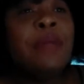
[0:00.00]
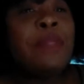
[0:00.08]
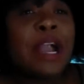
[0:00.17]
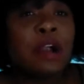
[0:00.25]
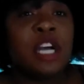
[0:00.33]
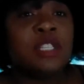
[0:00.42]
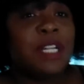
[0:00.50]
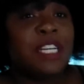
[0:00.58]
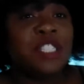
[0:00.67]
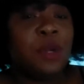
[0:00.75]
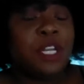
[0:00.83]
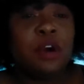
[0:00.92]
And that cost me
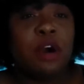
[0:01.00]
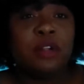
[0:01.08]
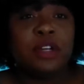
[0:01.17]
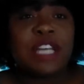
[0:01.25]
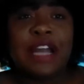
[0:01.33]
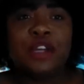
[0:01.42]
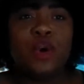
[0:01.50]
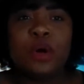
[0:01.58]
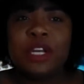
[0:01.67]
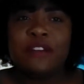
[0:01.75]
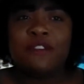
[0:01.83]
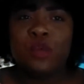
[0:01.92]
like $20. I know
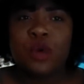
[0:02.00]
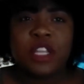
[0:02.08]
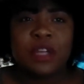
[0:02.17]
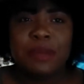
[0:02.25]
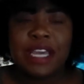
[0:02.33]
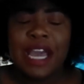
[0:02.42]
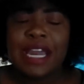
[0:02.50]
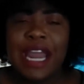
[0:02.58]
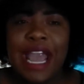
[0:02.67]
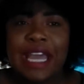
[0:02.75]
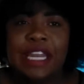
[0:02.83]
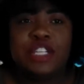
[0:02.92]
I'll never wear them
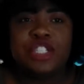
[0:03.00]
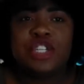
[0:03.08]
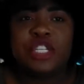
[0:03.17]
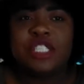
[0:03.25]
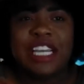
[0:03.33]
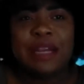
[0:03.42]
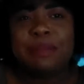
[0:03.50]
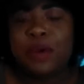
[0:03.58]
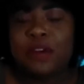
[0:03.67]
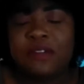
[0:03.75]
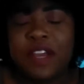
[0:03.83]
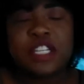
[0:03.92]
again, and it's just like
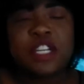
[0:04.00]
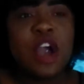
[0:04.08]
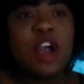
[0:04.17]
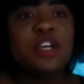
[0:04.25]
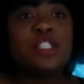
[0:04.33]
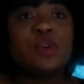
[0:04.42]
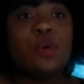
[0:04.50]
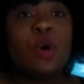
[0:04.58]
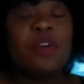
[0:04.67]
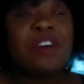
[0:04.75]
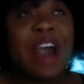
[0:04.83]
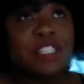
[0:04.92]
perfect.
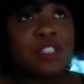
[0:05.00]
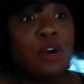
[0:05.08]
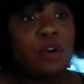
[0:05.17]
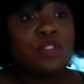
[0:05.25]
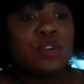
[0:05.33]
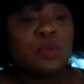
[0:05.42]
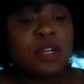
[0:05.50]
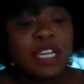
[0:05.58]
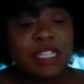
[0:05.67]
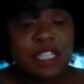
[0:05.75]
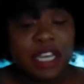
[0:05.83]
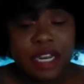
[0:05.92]
So that's also what
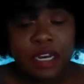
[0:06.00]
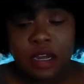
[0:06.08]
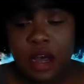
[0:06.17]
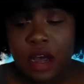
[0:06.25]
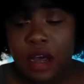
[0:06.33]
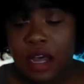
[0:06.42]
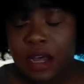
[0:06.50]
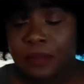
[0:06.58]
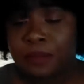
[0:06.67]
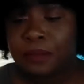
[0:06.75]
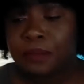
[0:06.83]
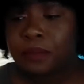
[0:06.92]
I did.
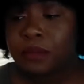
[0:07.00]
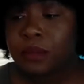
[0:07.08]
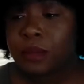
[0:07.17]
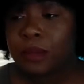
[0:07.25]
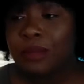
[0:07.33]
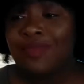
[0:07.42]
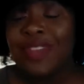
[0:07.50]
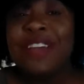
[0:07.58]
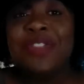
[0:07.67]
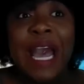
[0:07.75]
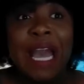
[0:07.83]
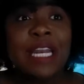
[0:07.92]

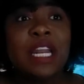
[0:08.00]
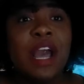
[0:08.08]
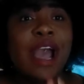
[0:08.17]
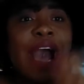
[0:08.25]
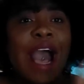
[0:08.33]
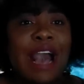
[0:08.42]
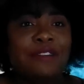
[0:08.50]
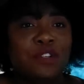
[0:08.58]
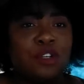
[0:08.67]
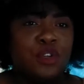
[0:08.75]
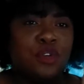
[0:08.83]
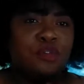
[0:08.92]
And then
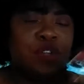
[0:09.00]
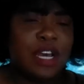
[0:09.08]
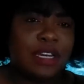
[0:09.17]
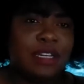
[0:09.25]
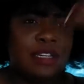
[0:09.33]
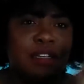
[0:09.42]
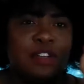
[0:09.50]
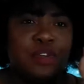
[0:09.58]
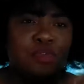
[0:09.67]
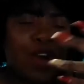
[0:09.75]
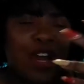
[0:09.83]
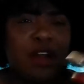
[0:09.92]
after
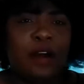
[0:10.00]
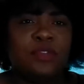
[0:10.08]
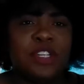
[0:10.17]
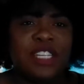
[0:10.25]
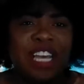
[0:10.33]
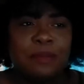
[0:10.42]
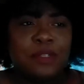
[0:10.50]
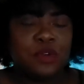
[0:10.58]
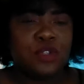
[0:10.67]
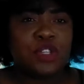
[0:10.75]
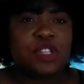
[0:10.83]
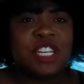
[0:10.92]
you've read out the tips,
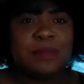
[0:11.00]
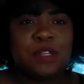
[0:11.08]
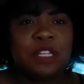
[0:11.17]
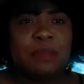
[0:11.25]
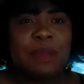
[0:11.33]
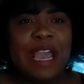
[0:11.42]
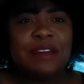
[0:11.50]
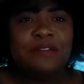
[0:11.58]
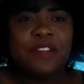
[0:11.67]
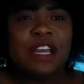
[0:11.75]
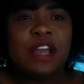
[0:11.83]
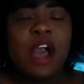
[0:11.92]
those are the tips on the
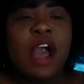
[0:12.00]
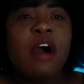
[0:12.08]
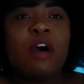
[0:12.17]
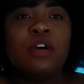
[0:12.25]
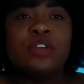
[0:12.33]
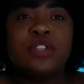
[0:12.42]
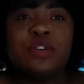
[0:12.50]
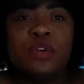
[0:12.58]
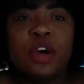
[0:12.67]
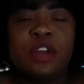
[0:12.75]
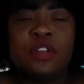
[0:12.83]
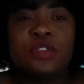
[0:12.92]
pamphlet.
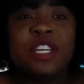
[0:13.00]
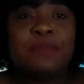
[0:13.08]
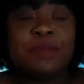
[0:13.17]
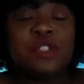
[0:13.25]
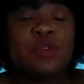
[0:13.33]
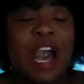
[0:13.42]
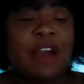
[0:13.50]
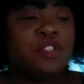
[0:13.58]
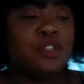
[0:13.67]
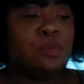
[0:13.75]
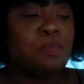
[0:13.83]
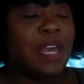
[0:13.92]
Also, another tip is you have
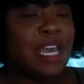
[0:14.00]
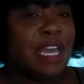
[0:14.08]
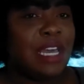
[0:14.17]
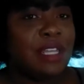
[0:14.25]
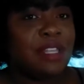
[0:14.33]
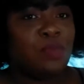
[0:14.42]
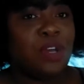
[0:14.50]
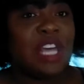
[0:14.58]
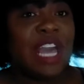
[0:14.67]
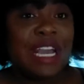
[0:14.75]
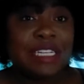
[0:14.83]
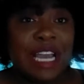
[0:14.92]
to bathe
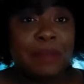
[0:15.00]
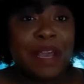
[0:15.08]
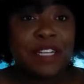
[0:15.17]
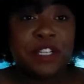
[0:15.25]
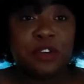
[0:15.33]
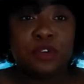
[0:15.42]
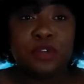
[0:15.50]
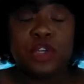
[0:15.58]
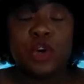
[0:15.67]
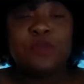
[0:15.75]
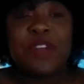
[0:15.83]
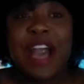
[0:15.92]
with antibacterial
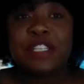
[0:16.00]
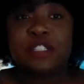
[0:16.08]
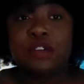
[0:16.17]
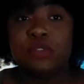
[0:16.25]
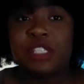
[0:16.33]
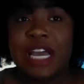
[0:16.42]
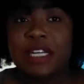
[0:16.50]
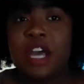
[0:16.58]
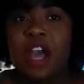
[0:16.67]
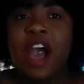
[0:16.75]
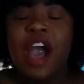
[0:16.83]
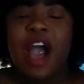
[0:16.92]
soap that has no scent.